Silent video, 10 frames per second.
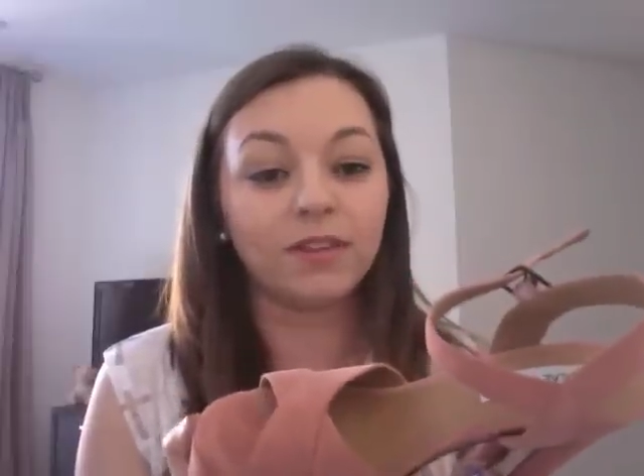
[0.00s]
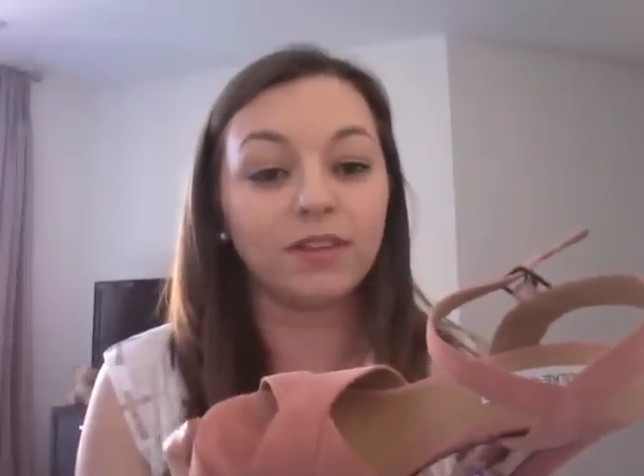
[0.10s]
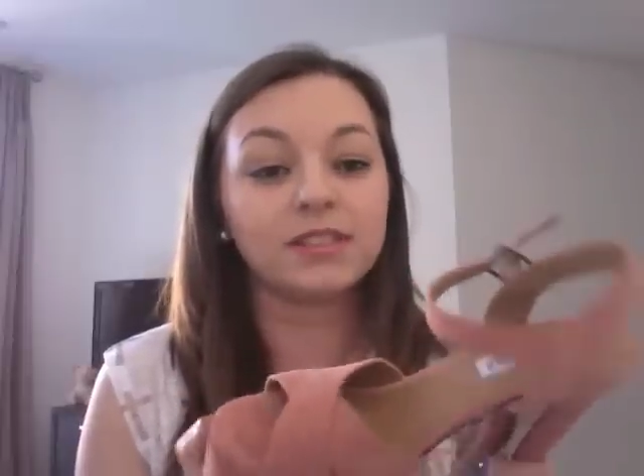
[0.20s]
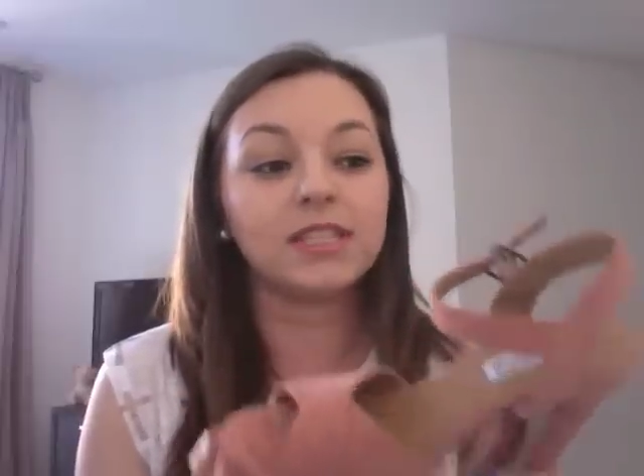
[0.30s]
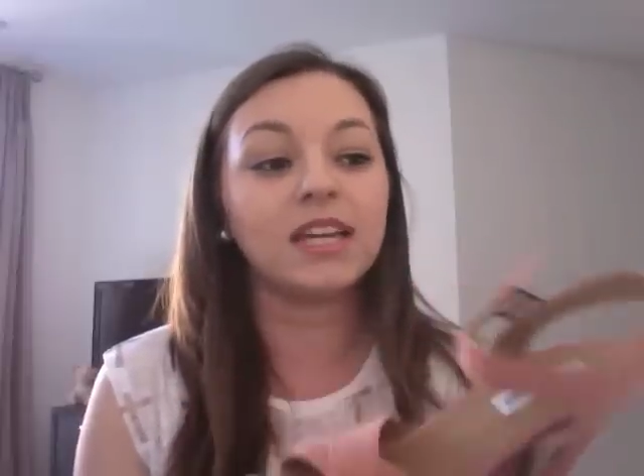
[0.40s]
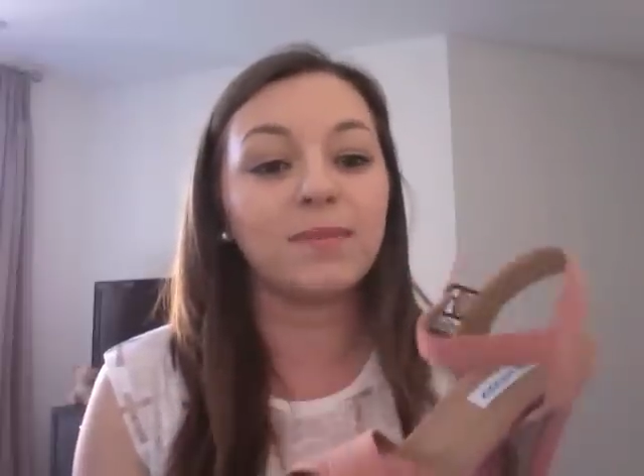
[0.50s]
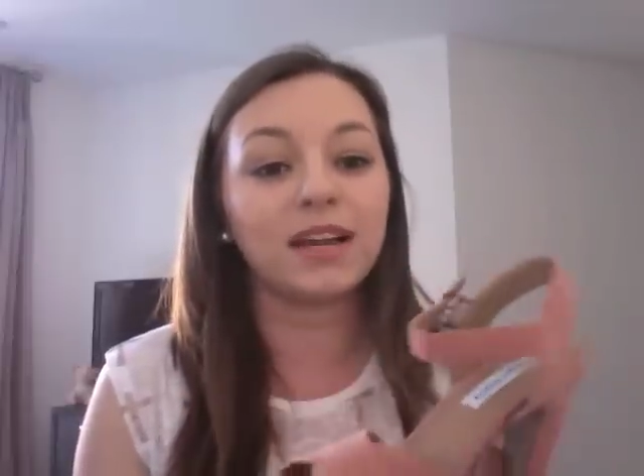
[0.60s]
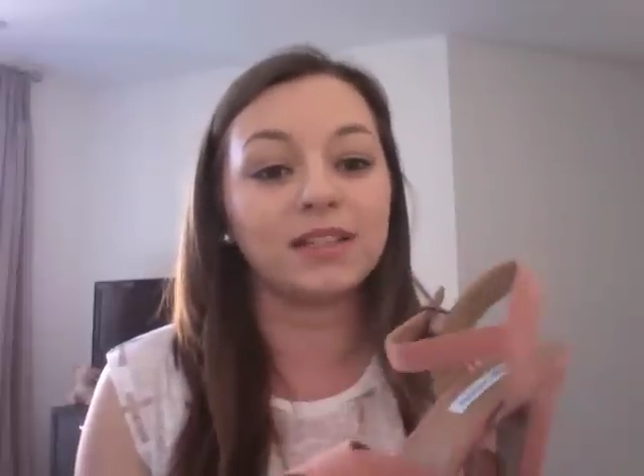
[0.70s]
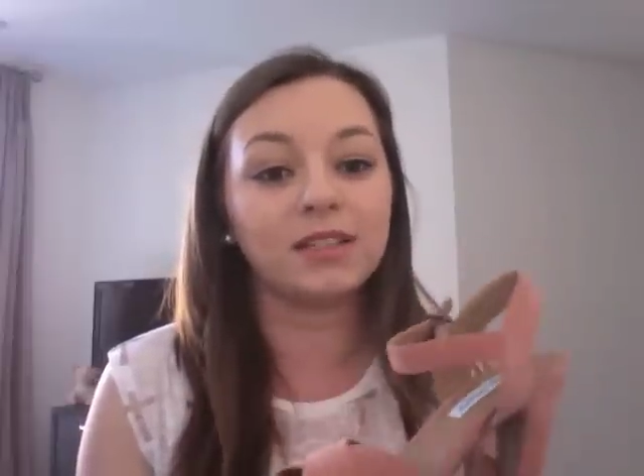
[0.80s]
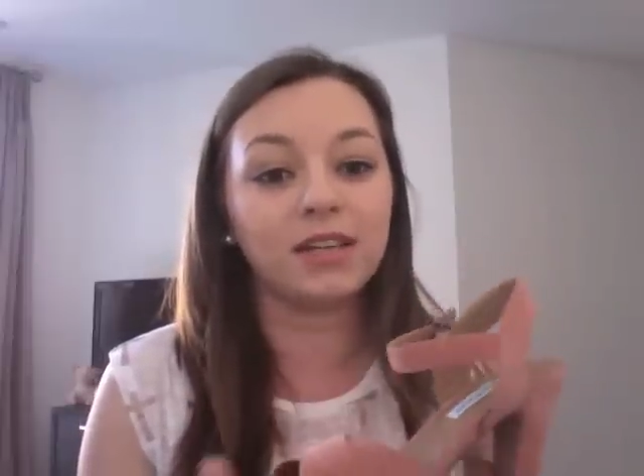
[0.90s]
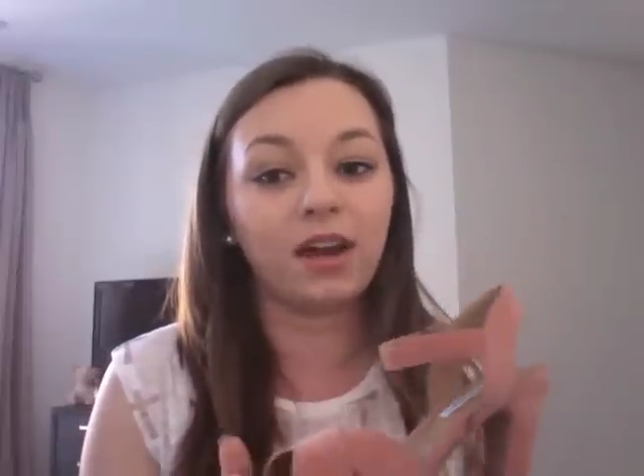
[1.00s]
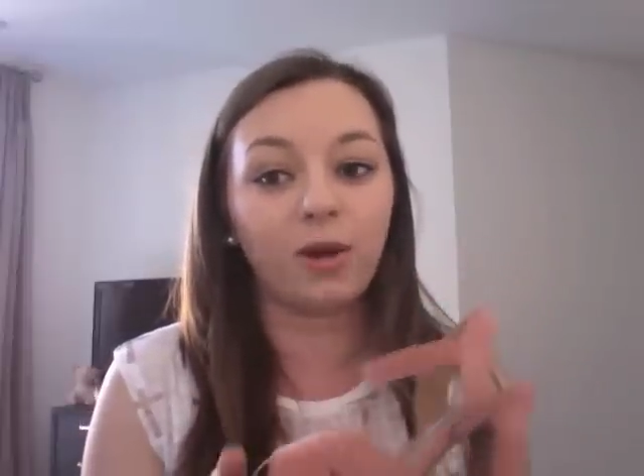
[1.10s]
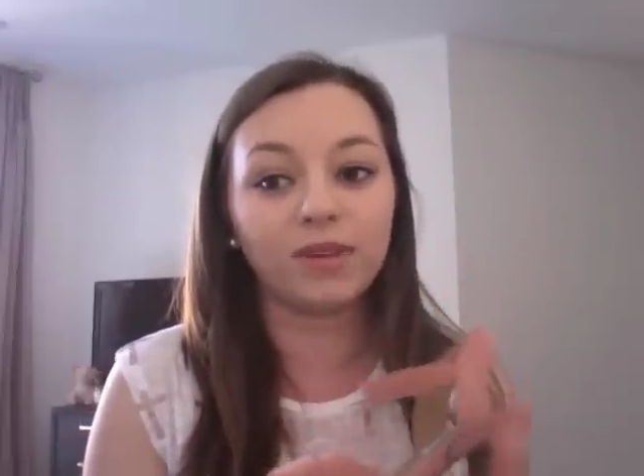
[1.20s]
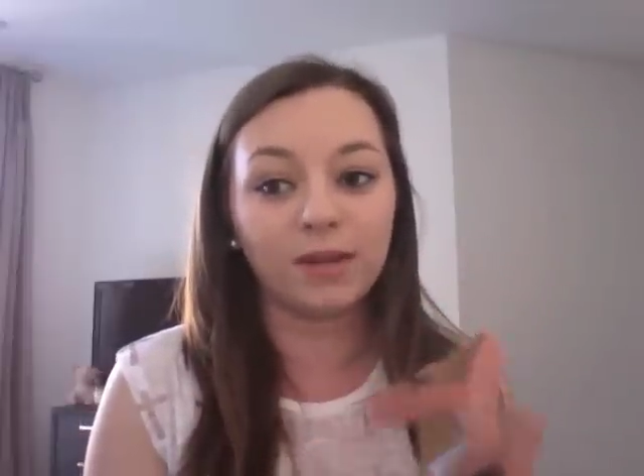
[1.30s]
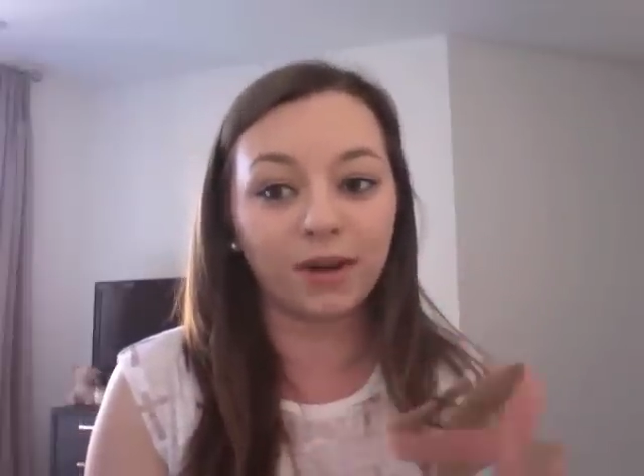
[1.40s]
There's a TK Maxx
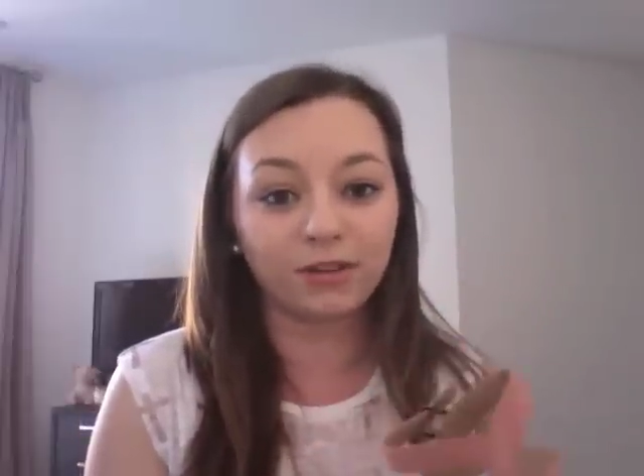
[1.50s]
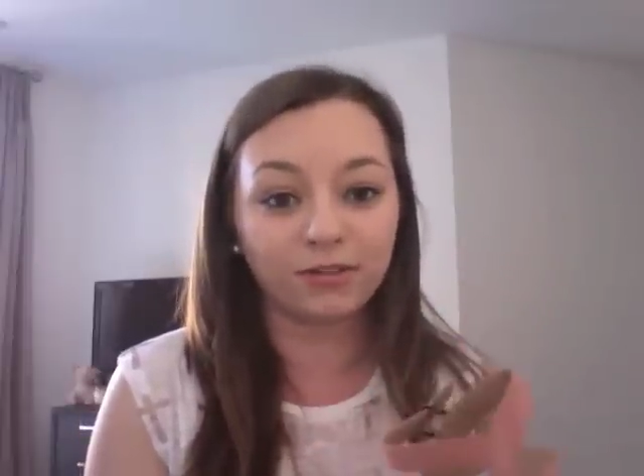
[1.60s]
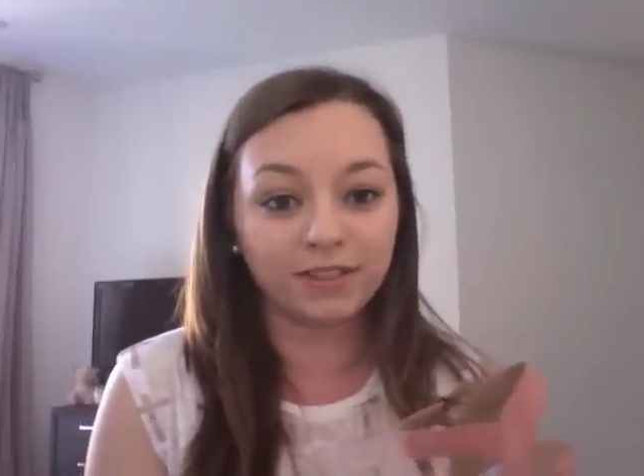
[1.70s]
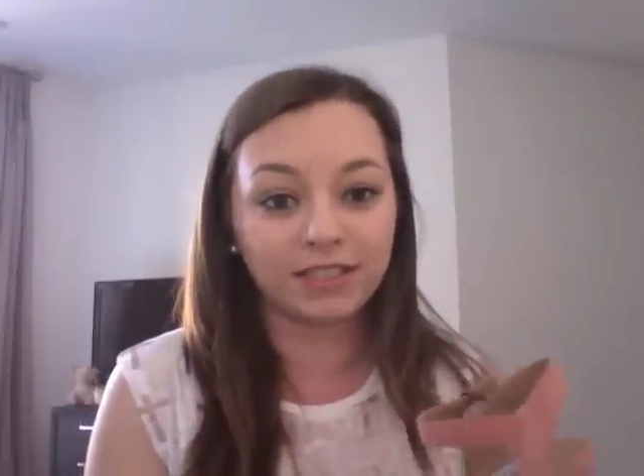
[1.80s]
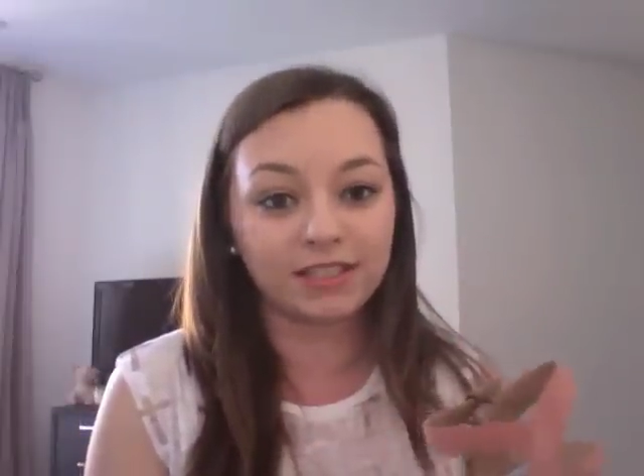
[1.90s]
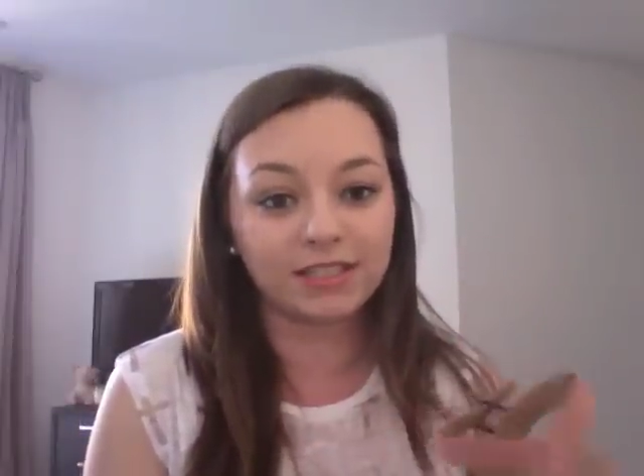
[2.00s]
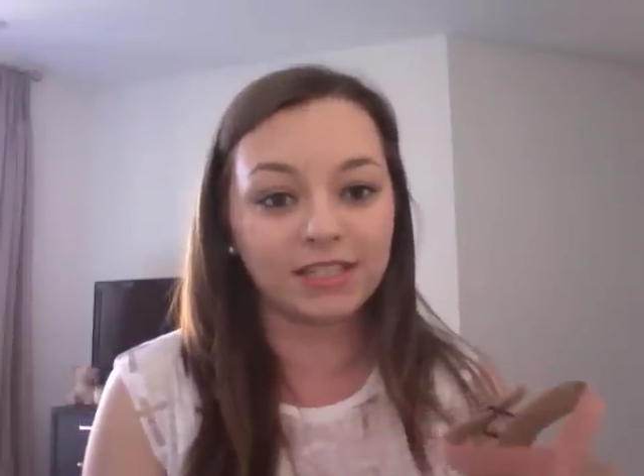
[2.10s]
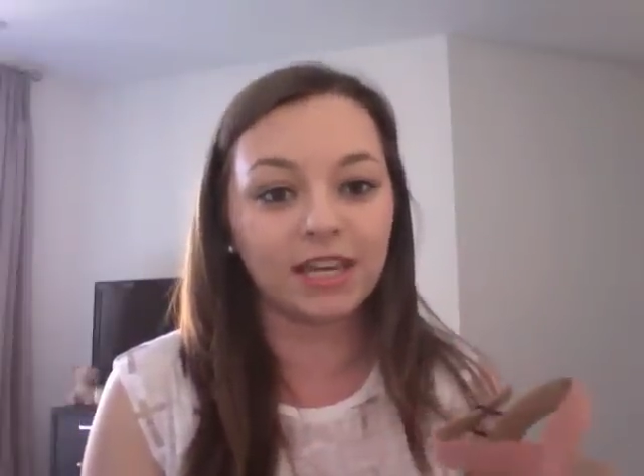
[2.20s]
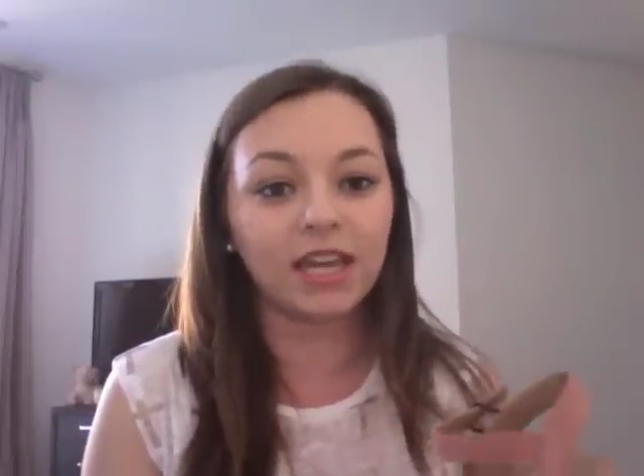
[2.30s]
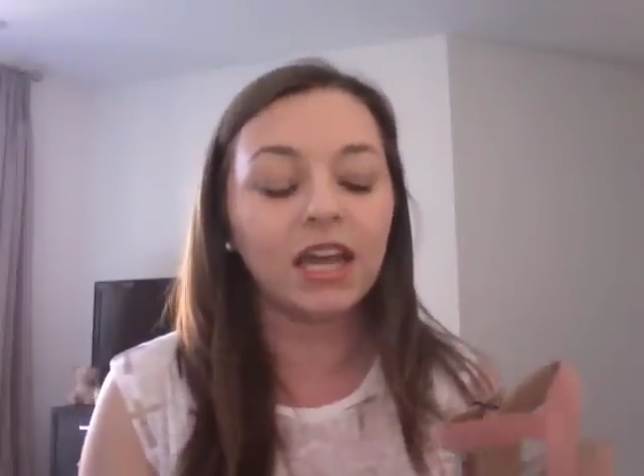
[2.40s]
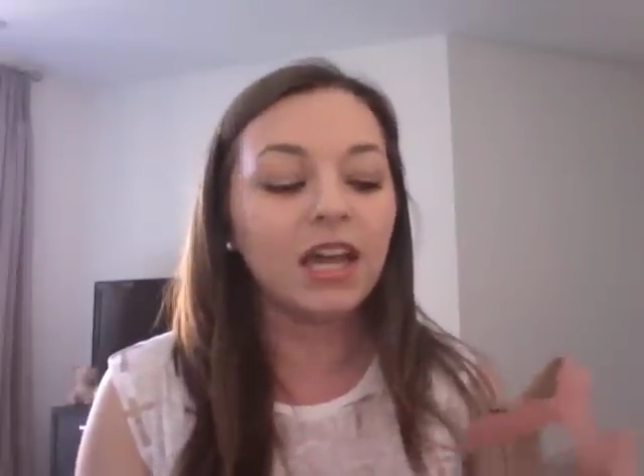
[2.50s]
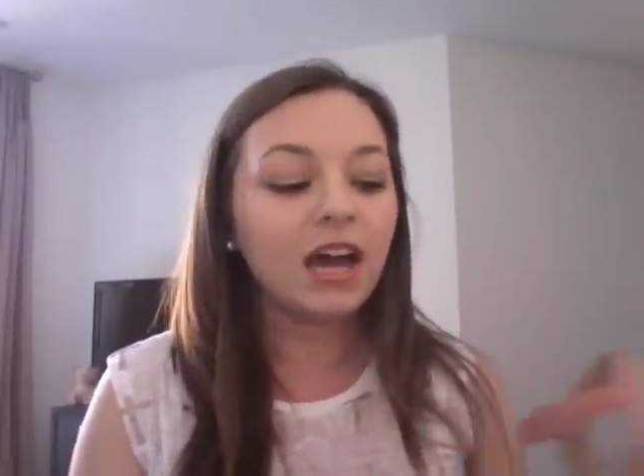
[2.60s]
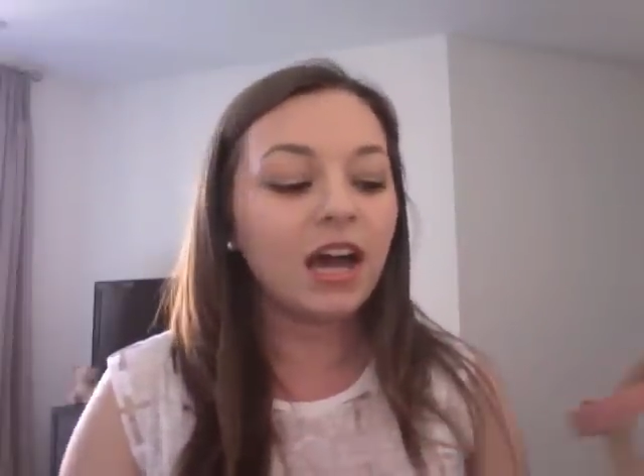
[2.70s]
near my office in the city,